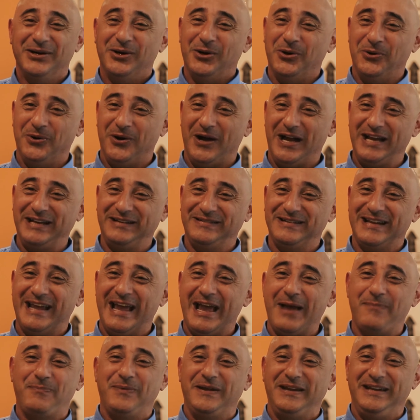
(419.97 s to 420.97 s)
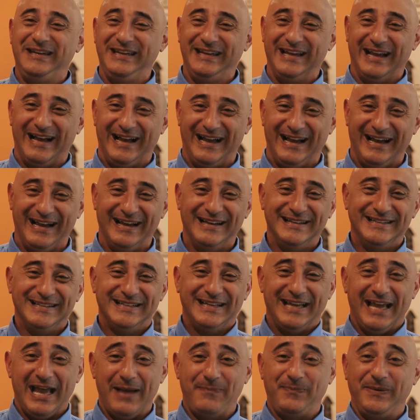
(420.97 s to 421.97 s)
All right, happy
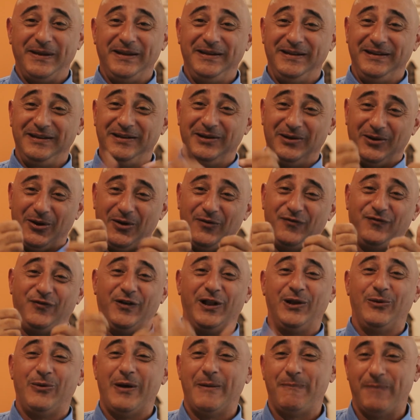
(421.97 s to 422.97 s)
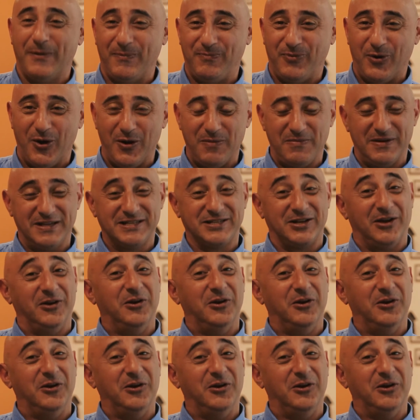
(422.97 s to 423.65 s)
follow-up appointments.